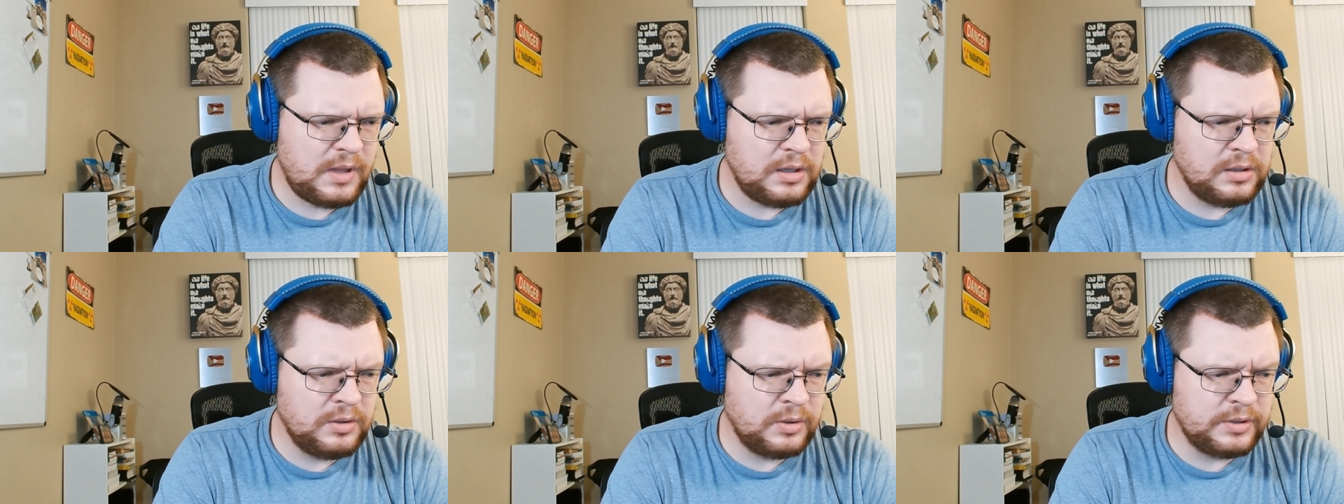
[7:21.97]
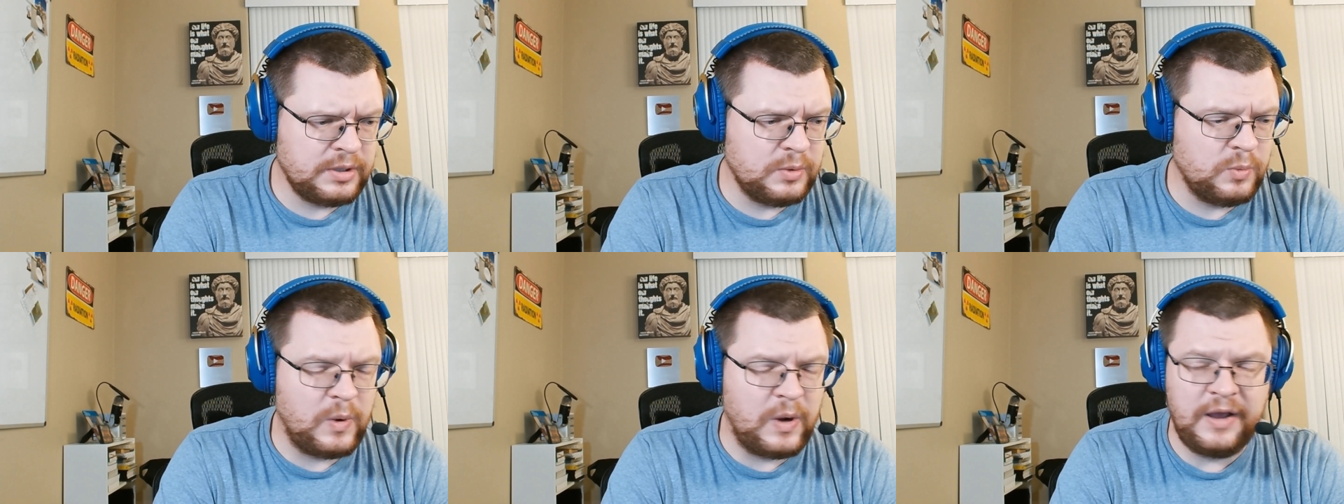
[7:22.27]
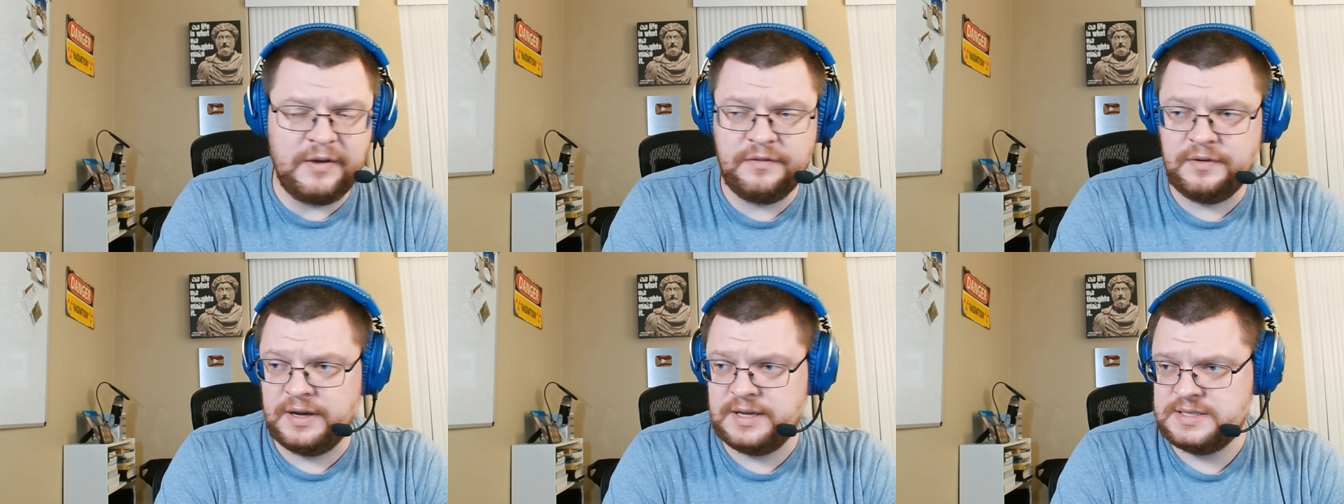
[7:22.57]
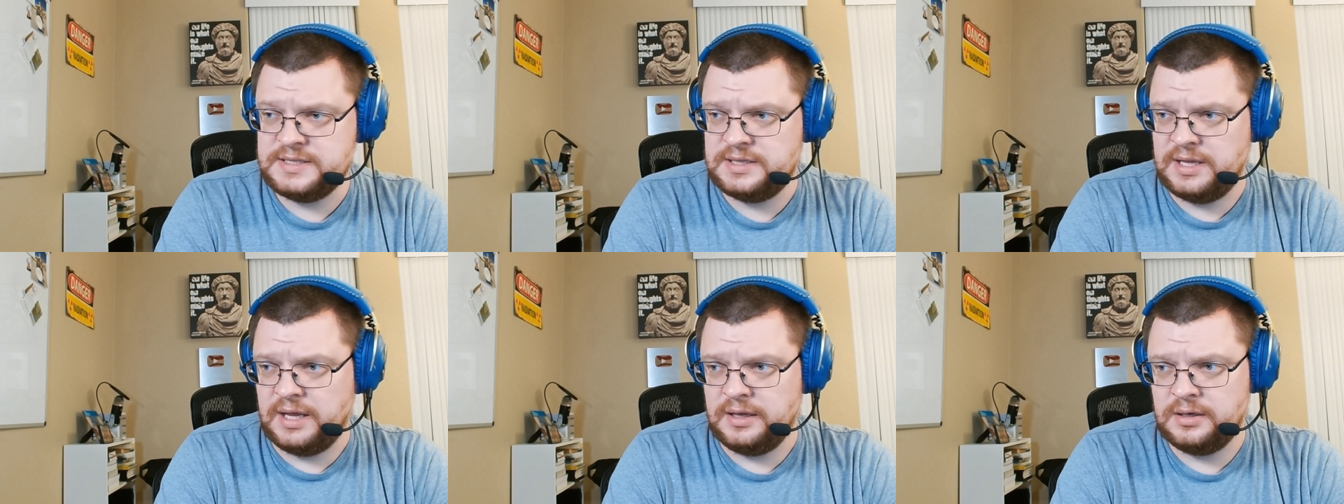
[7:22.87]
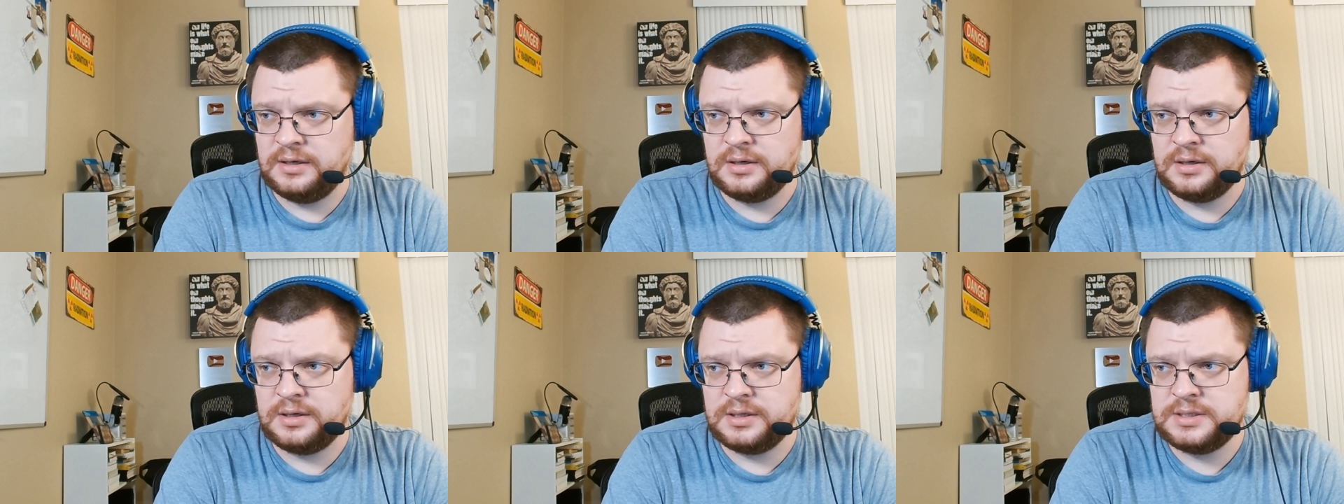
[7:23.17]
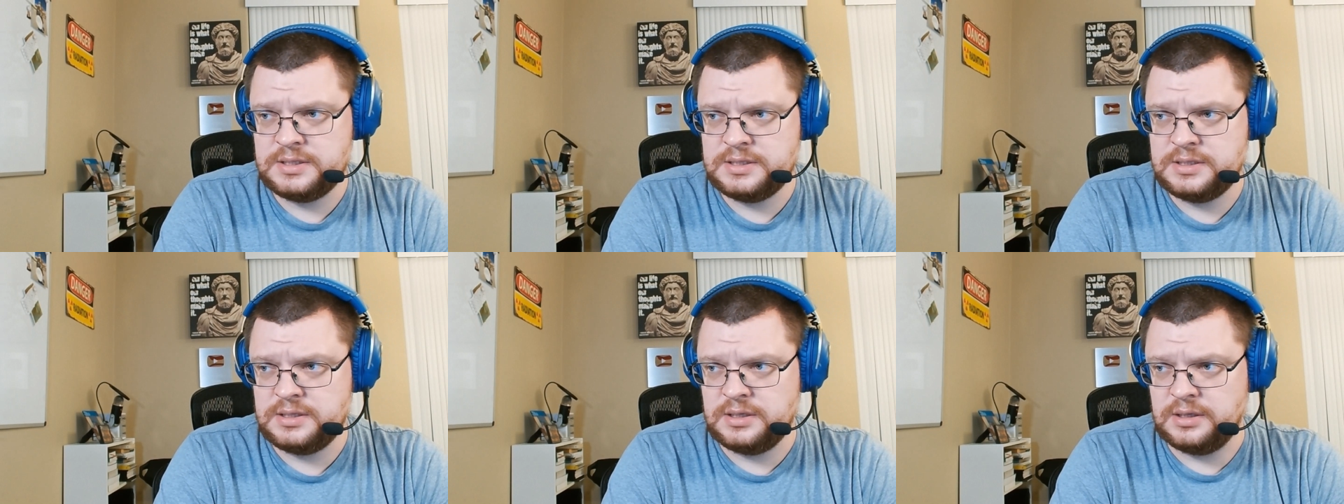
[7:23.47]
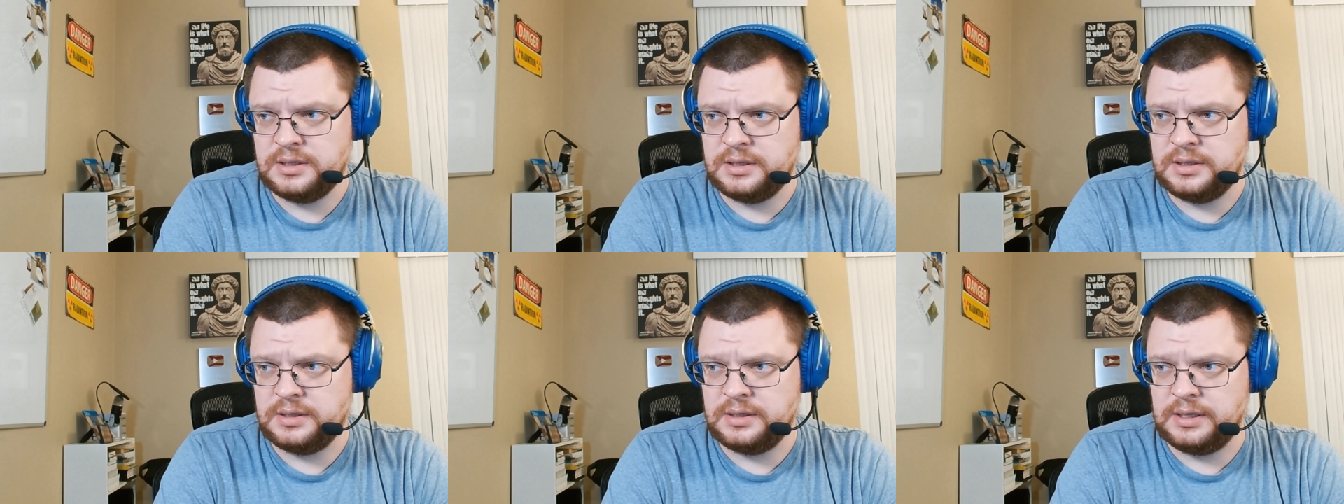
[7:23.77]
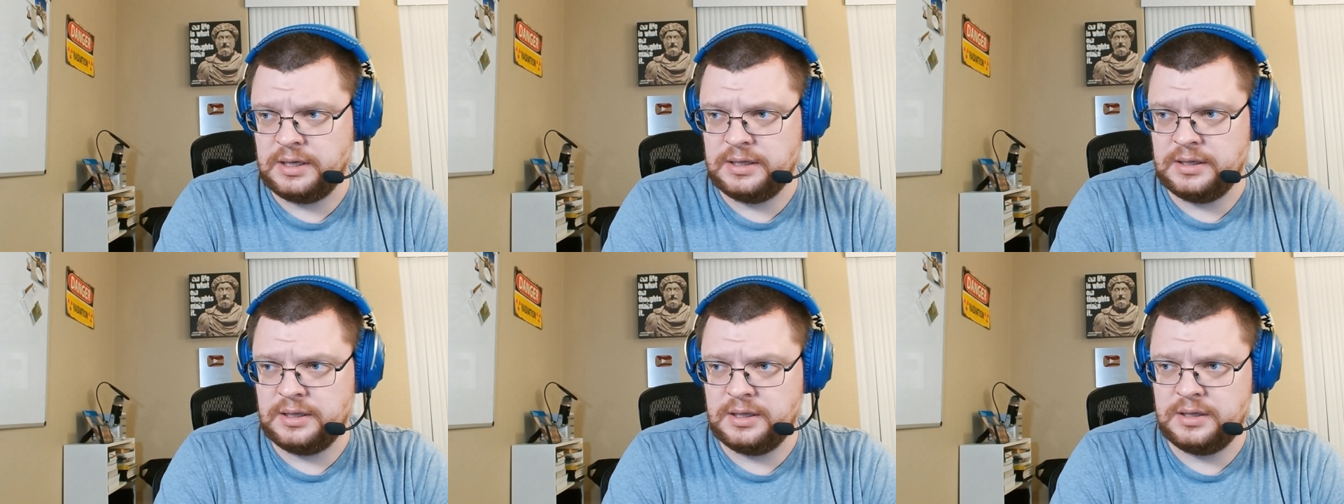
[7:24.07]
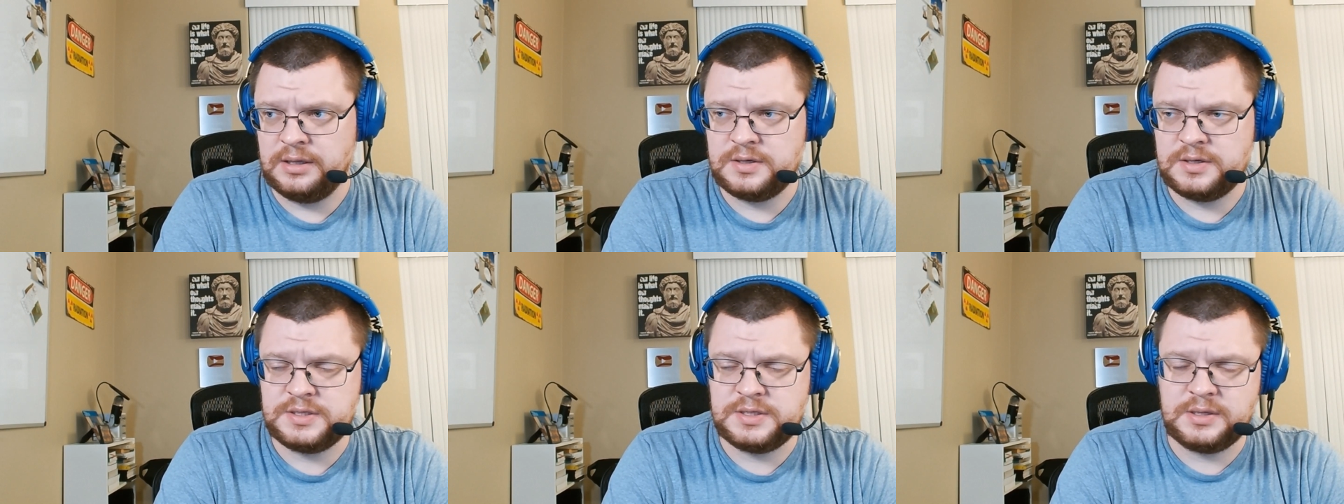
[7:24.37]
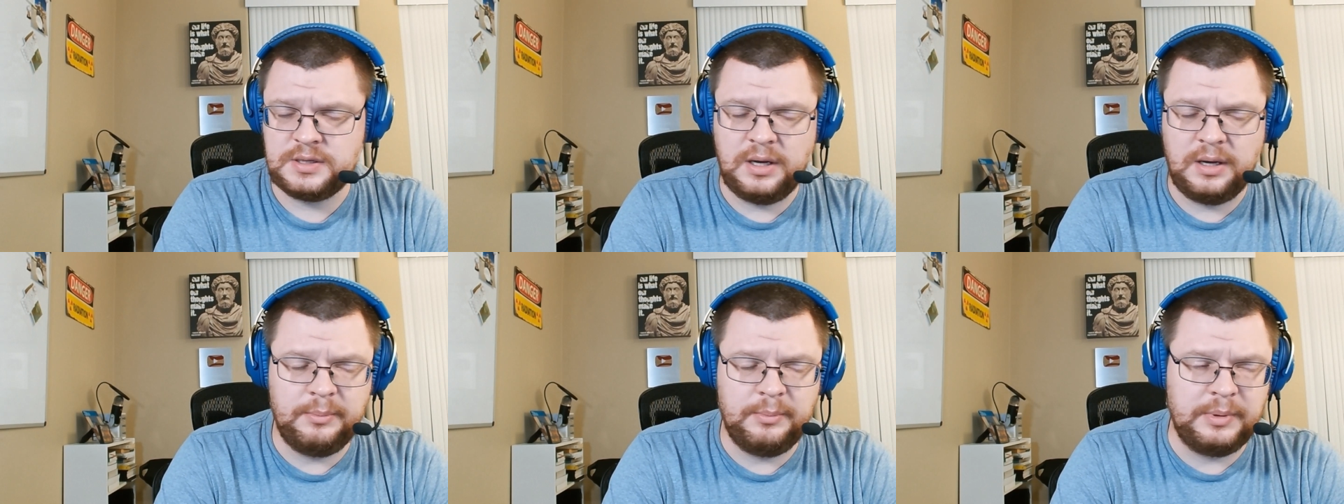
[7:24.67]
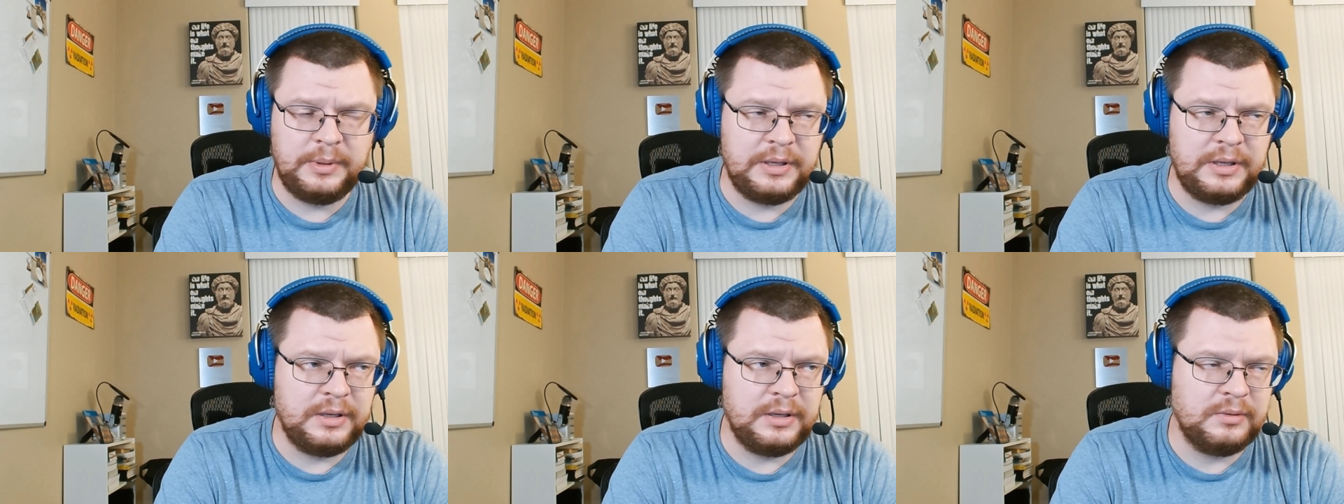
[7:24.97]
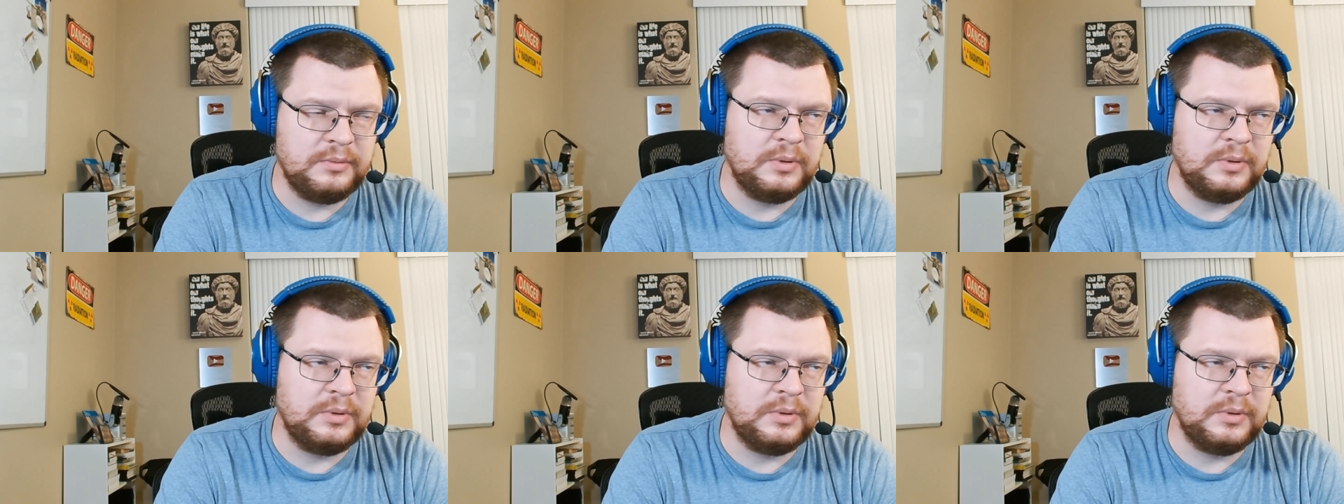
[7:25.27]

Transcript: learning Wi-Fi standards, uh, and then there's a company,